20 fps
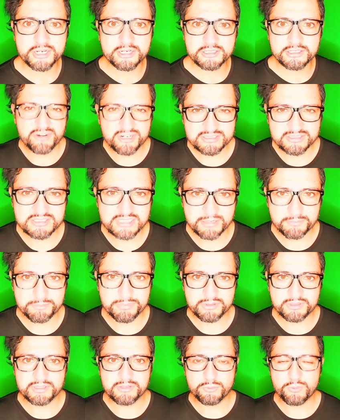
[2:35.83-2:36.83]
For
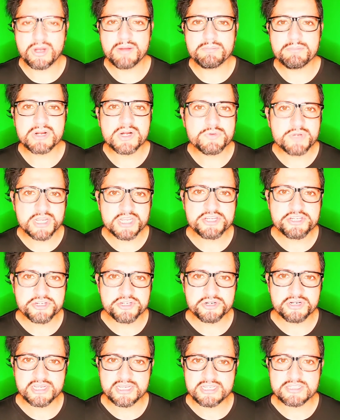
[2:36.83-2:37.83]
example, one
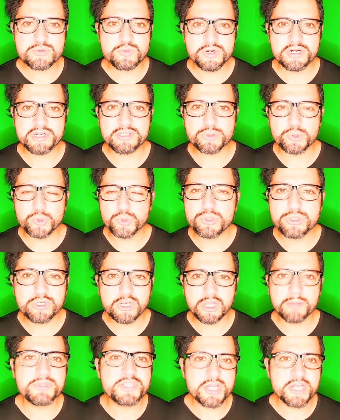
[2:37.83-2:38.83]
variation is where 2
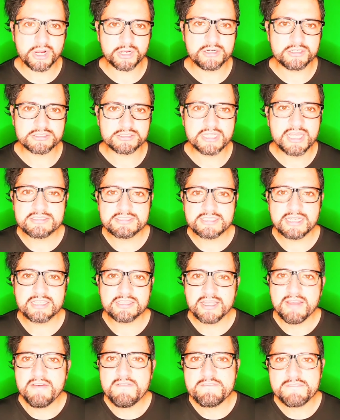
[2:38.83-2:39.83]
club jugglers
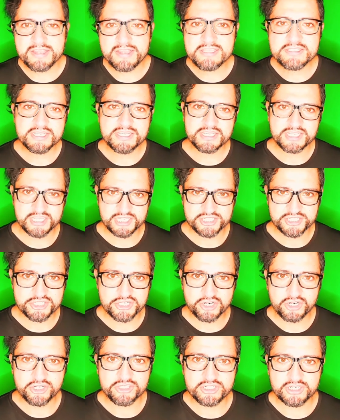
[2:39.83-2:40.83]
stand facing
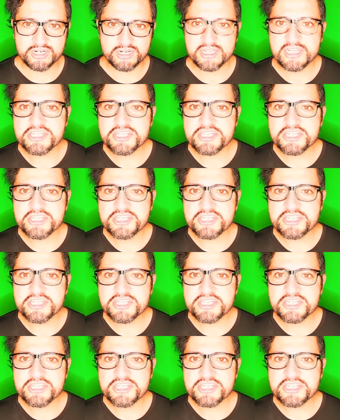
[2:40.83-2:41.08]
each other,